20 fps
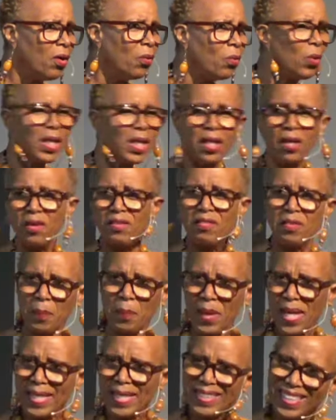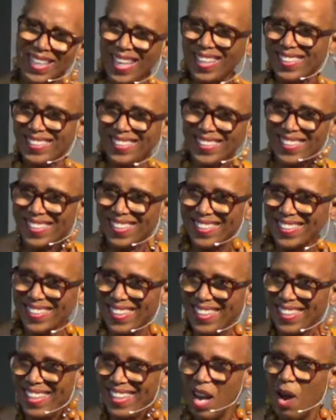We don't even pay attention.
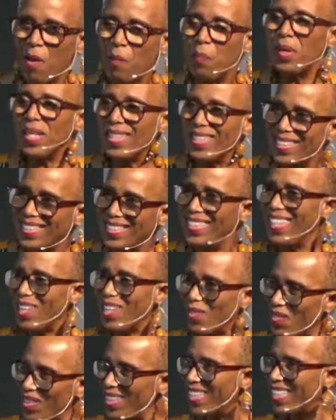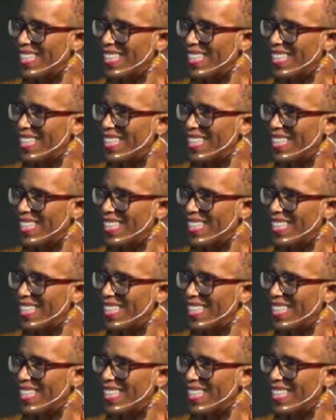But it's giving